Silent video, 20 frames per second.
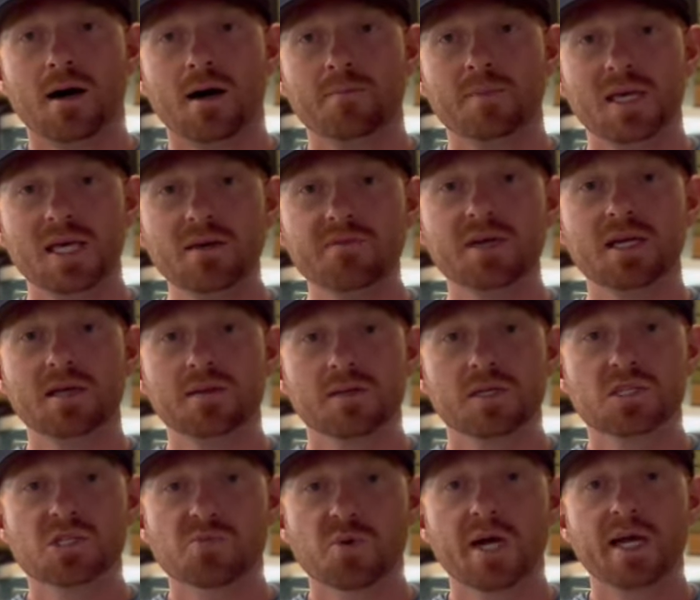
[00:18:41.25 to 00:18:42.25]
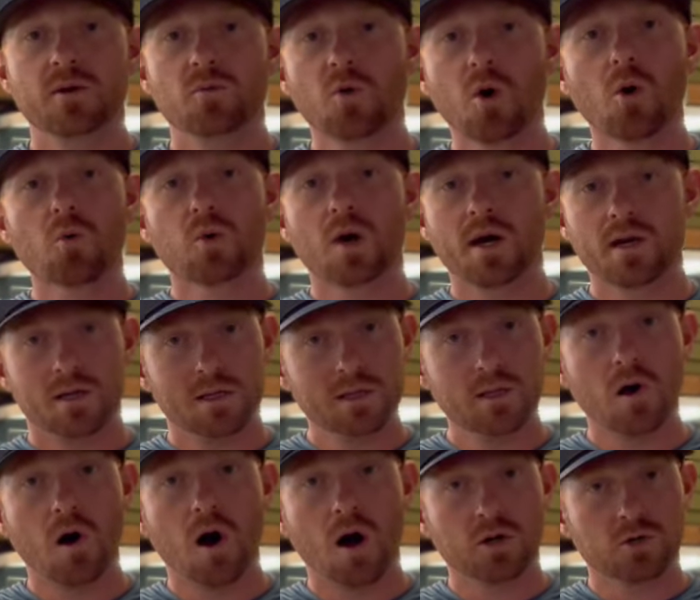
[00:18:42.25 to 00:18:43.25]
even in the spring, we'll run a
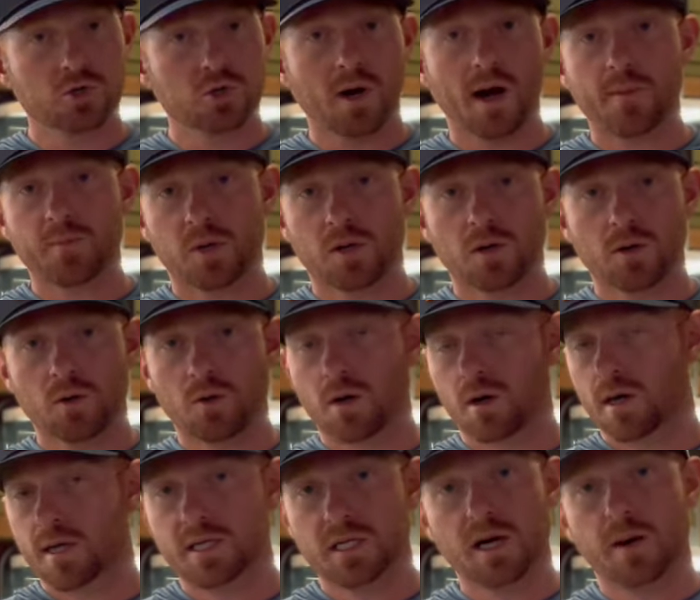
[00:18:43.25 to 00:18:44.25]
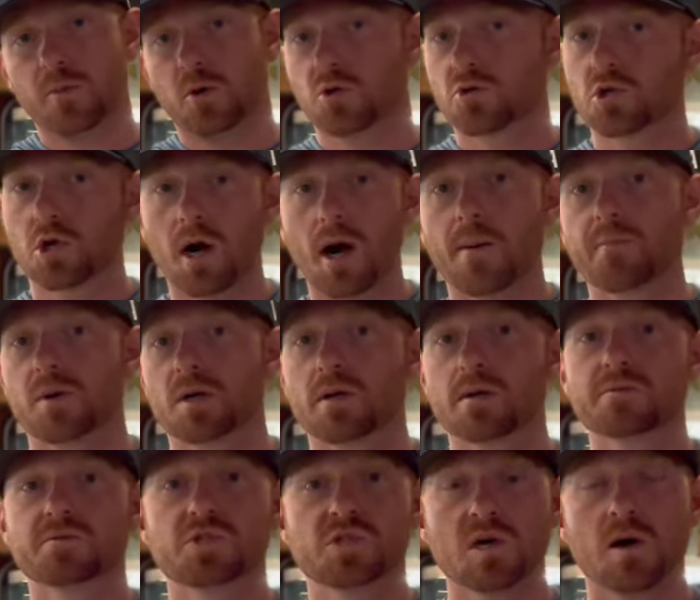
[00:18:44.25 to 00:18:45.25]
long dropper or a double
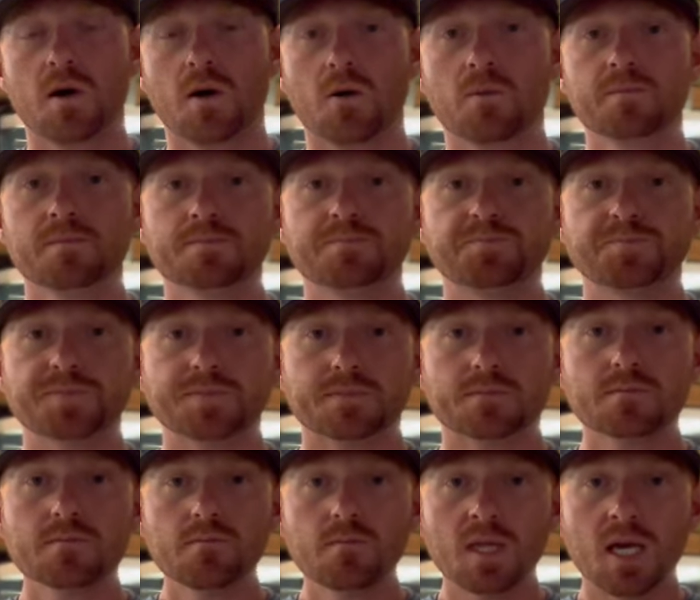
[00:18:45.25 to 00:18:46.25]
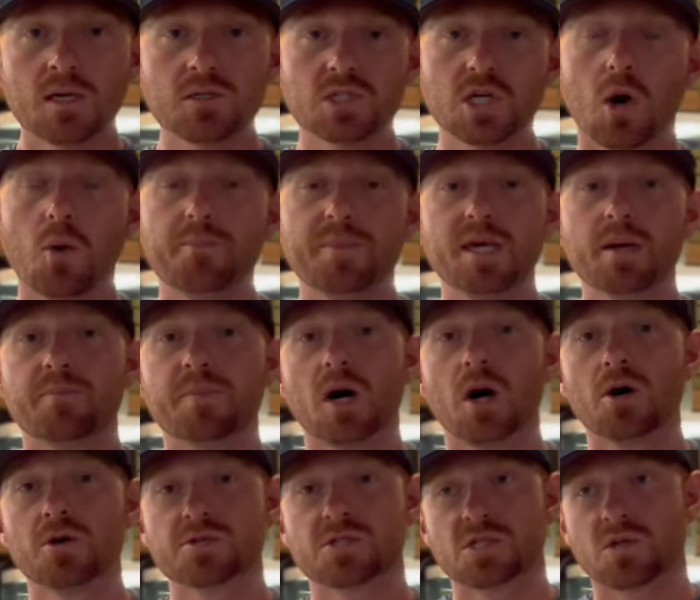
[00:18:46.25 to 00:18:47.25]
dropper. So don't be
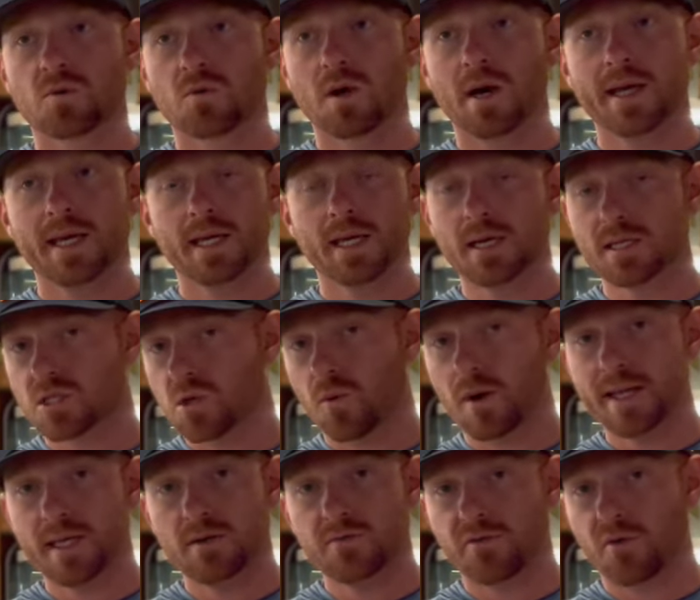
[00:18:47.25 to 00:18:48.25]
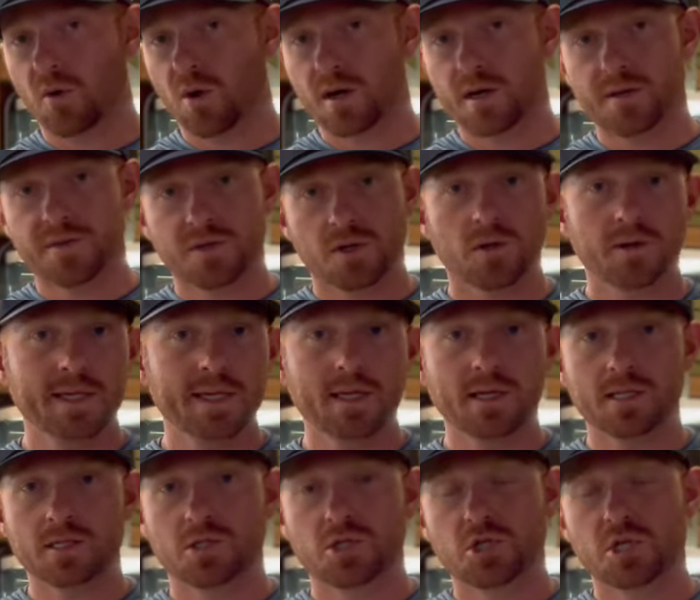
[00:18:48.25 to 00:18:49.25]
opposed to running a 24 to 30
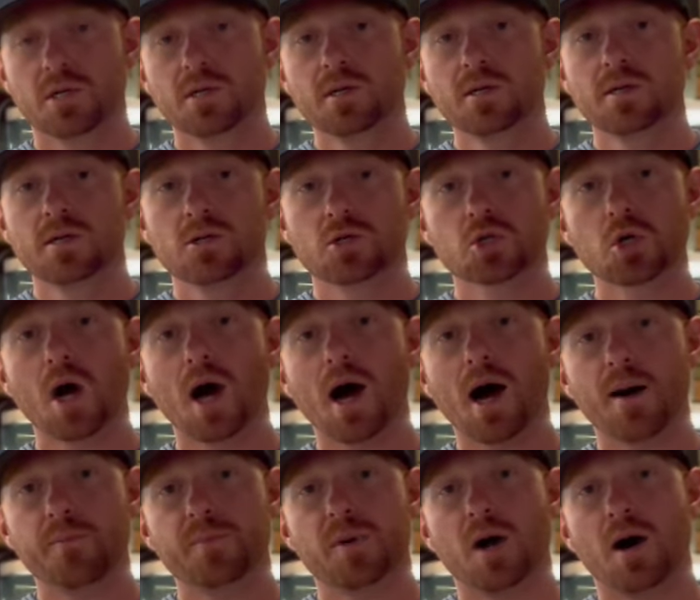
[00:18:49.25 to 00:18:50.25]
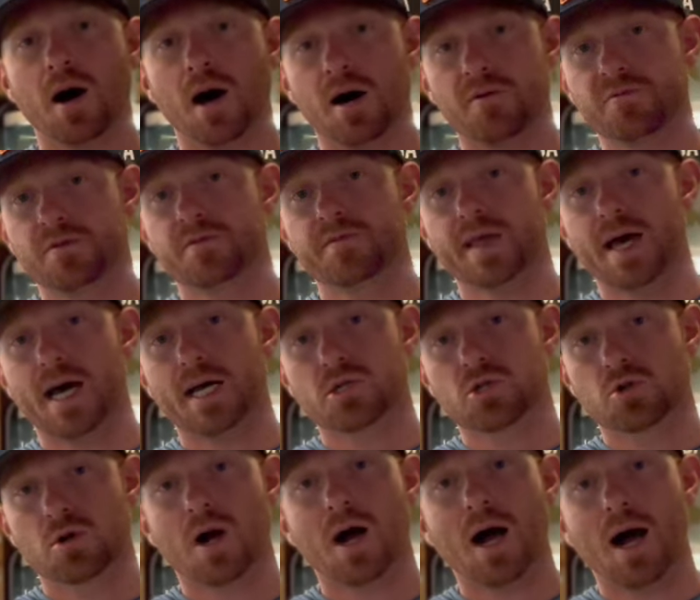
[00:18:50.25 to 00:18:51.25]
inch drop off of that
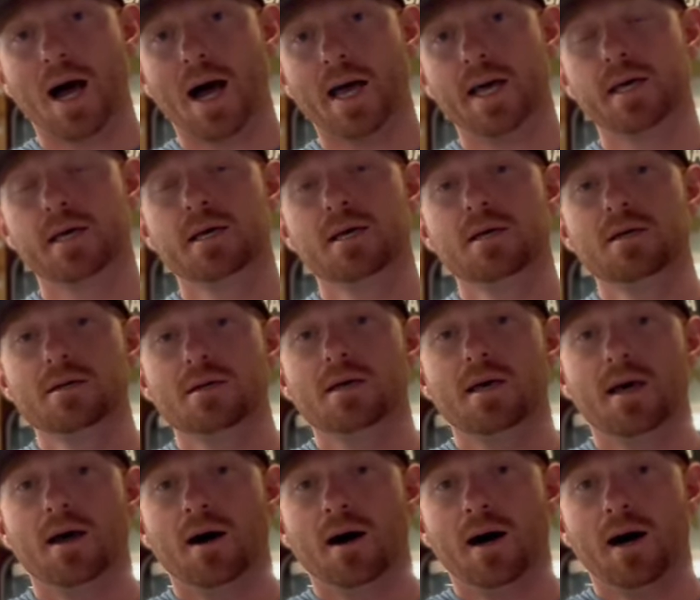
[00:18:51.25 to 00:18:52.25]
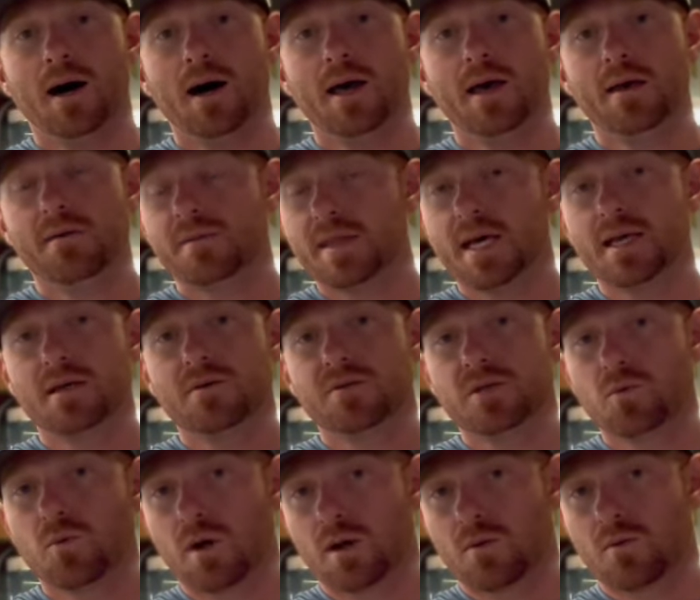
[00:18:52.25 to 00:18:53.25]
dry. And then if
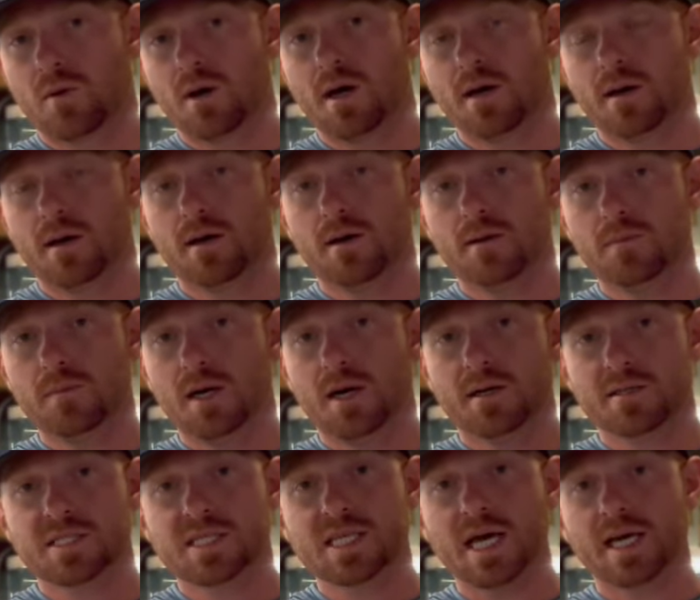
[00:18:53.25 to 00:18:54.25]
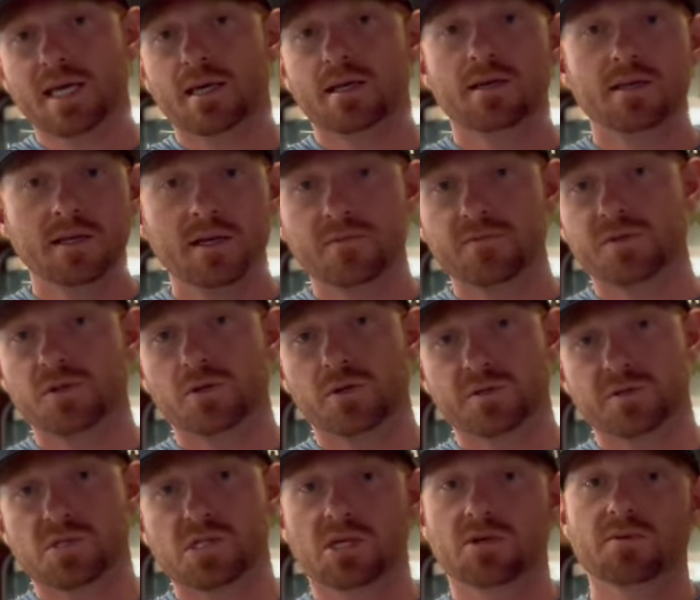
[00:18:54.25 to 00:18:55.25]
you want to run a second nymph, you
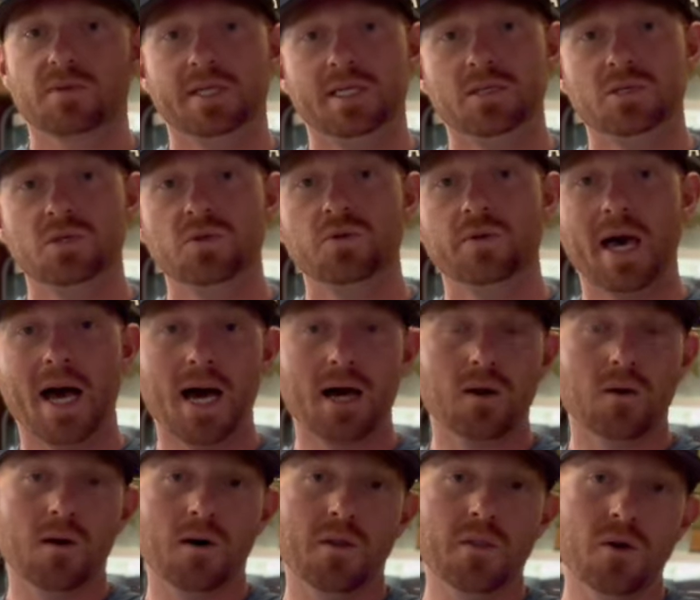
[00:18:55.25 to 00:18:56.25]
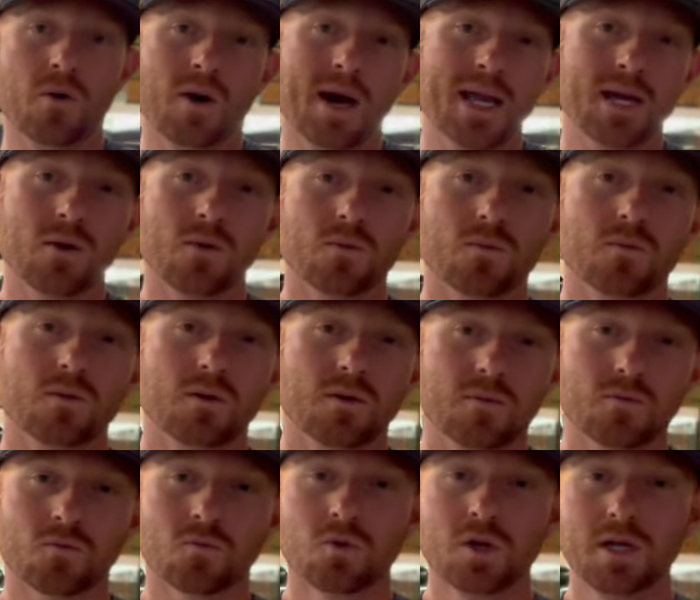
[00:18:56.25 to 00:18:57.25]
can certainly do that. Although I don't
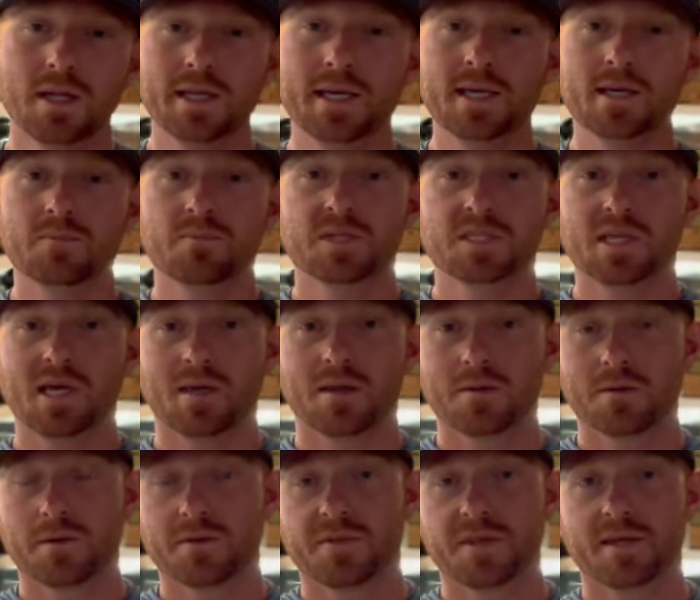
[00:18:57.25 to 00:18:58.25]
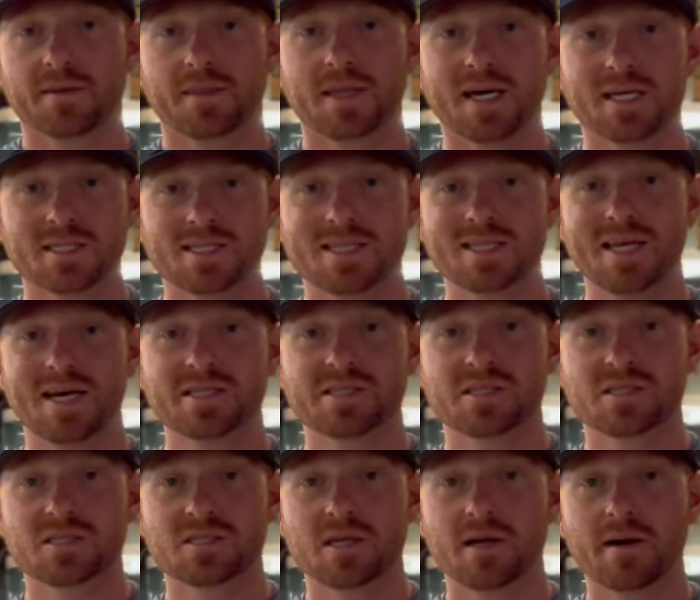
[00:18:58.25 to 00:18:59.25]
really in particular think that's
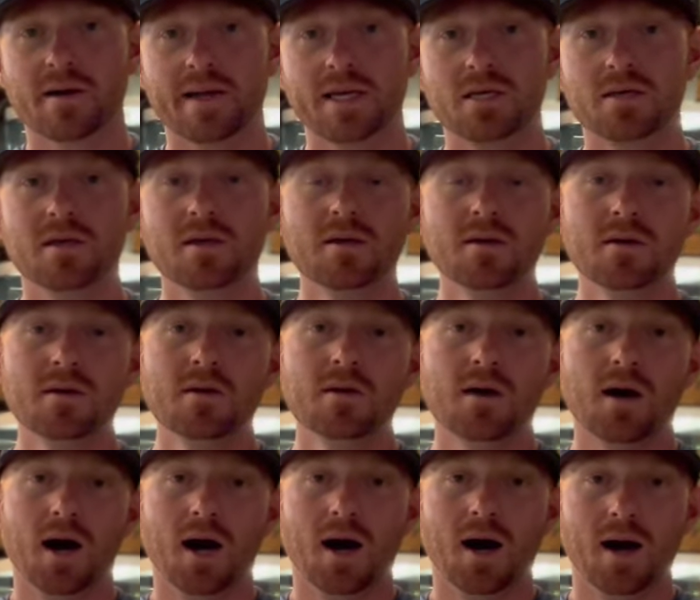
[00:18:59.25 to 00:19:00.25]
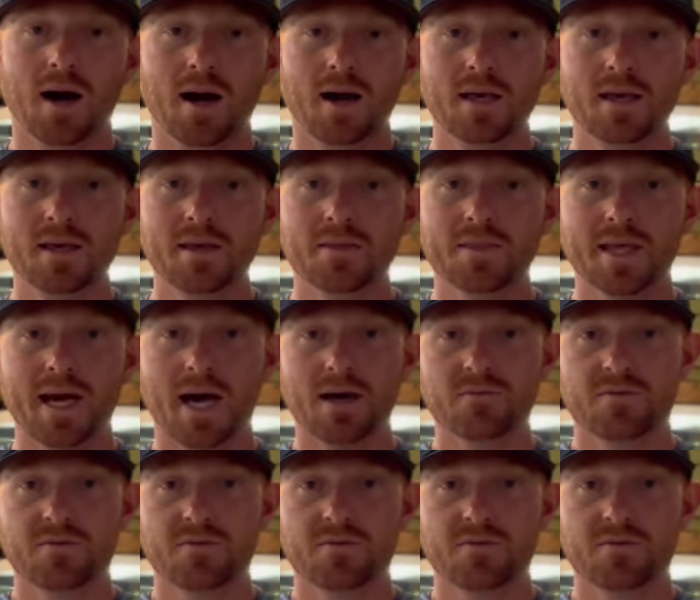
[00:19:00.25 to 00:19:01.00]
necessary in that